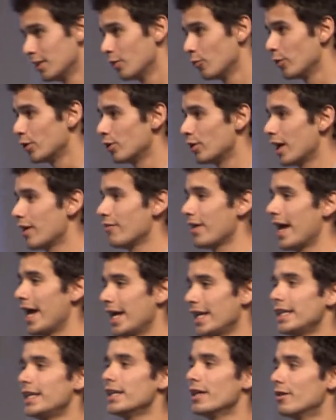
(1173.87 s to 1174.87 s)
We don't have
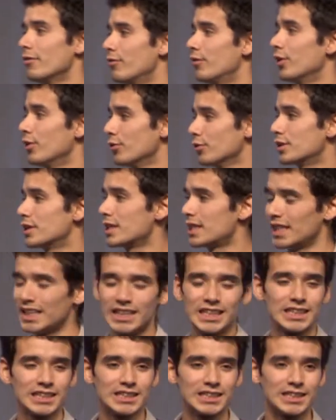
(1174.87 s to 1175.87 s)
any of those
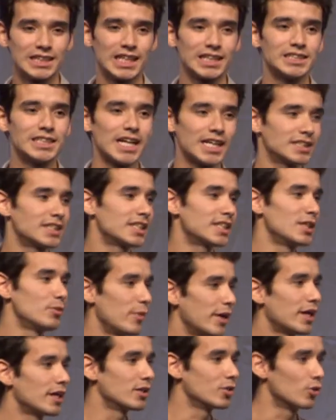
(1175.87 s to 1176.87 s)
things that technically make an